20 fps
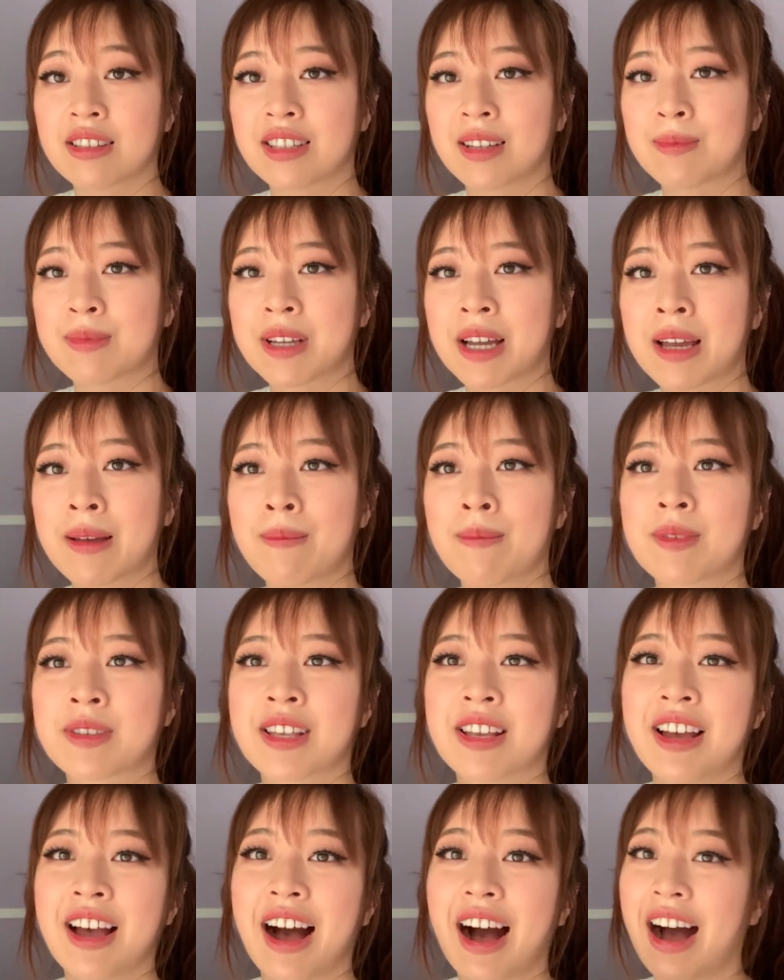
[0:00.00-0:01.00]
Sometimes
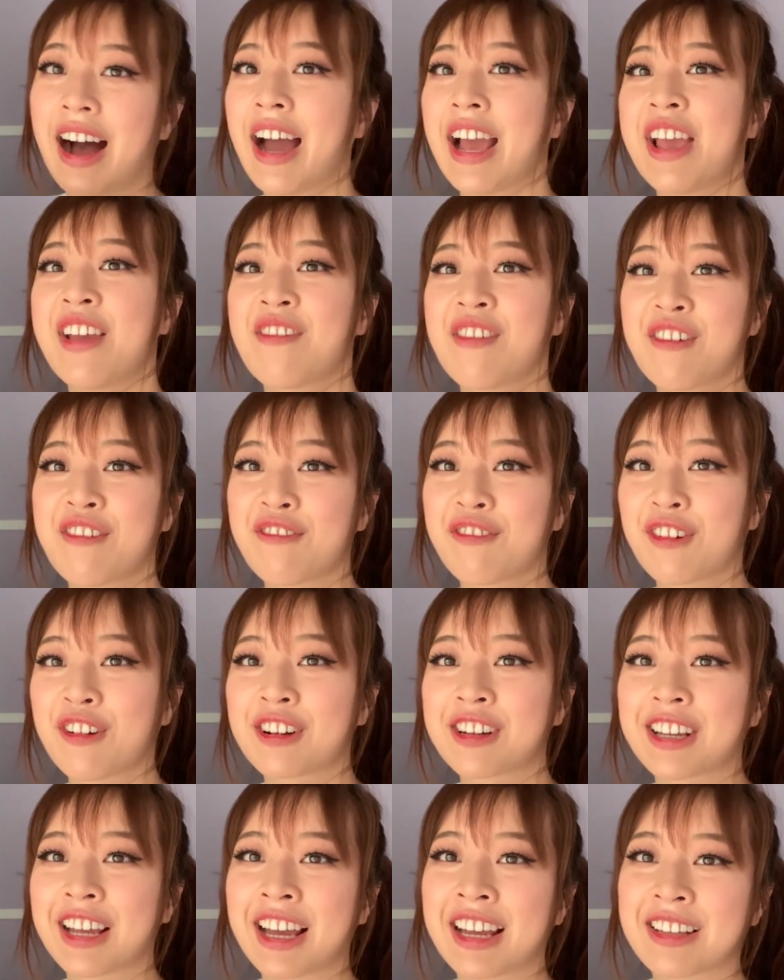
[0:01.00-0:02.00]
I even
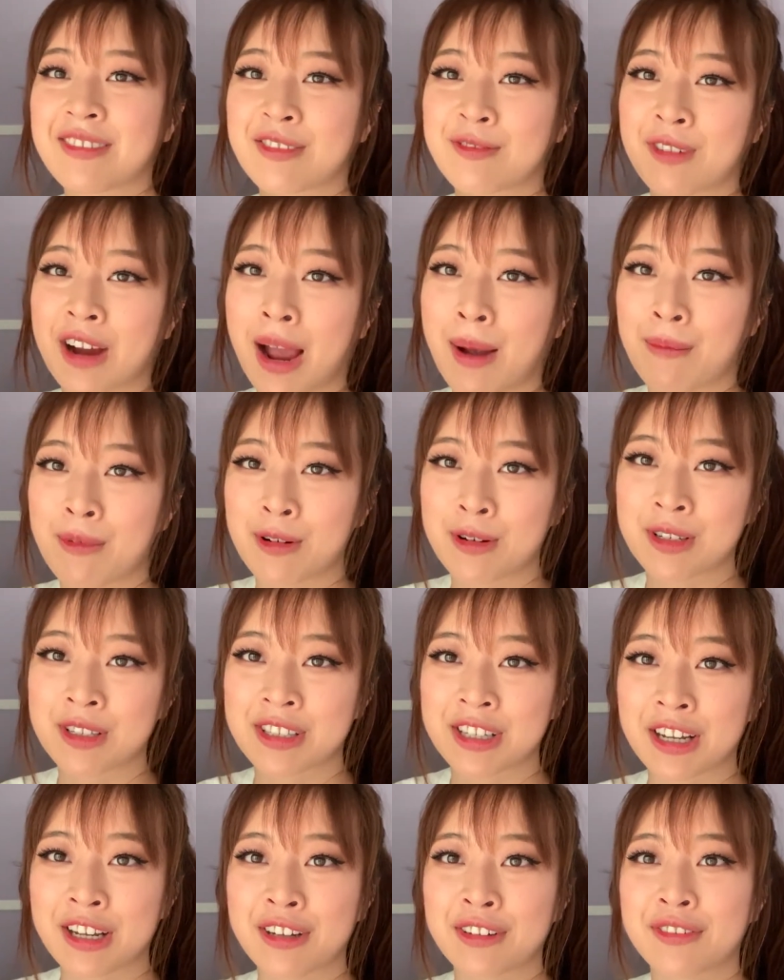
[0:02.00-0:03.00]
forget grammar
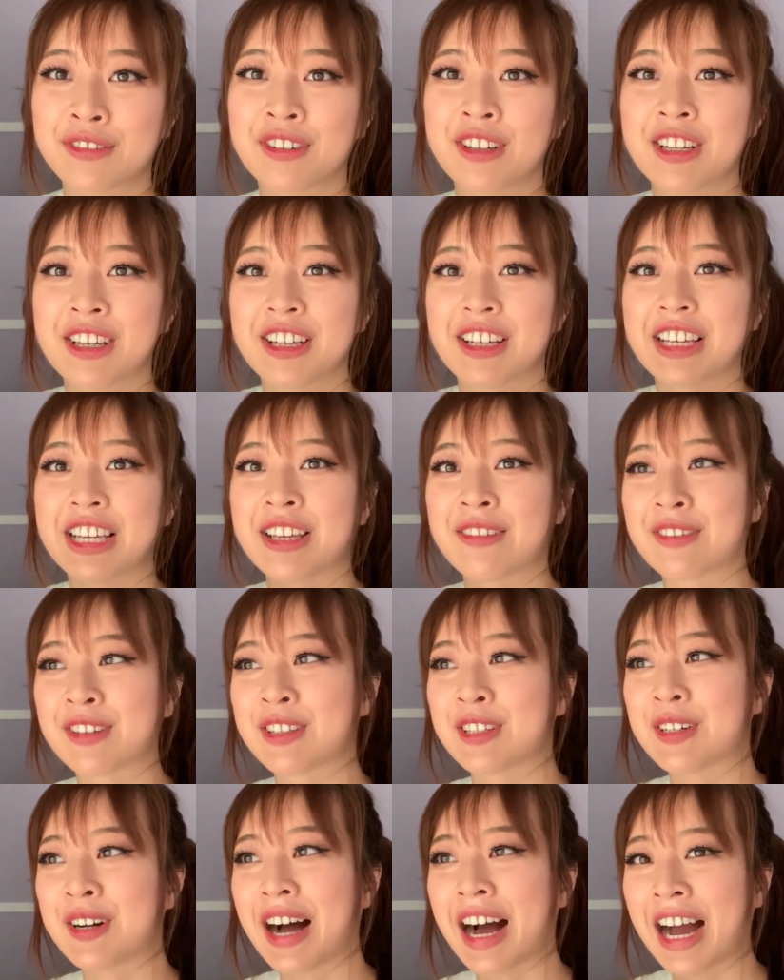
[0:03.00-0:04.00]
stuff, even
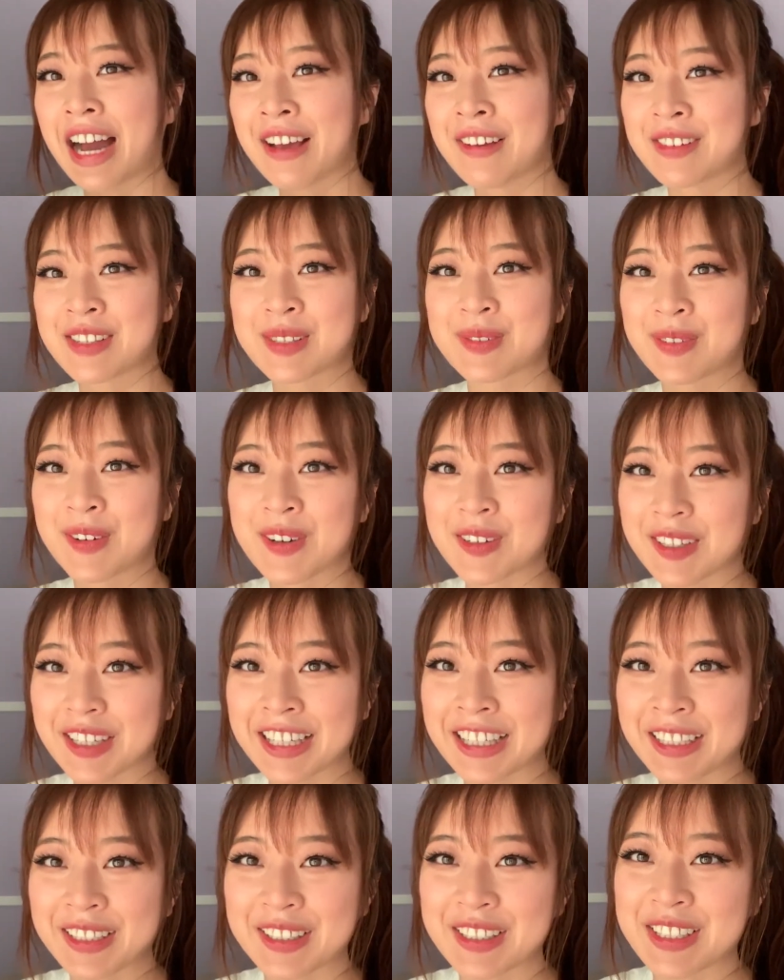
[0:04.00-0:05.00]
though I've spoke
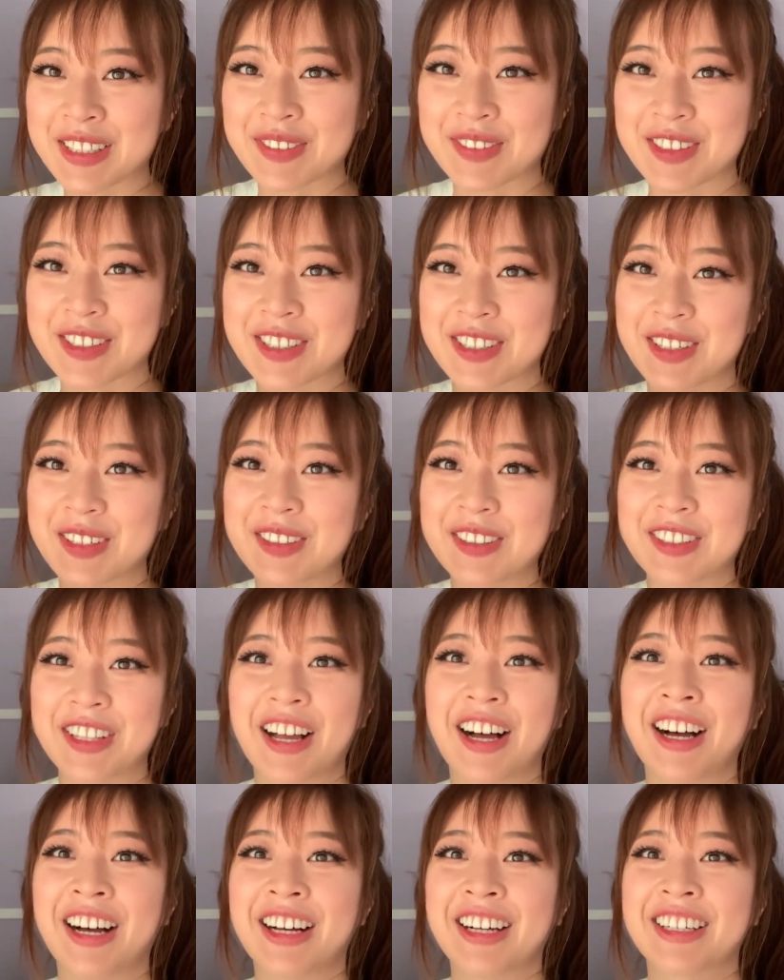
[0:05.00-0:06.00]
English for so
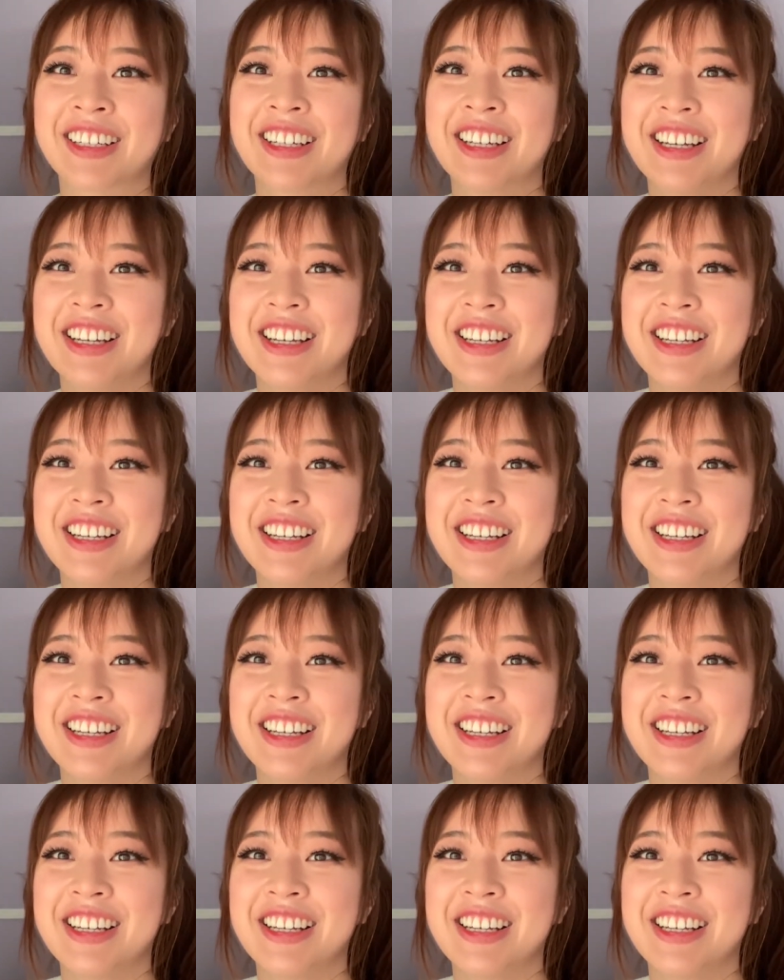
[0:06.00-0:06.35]
long.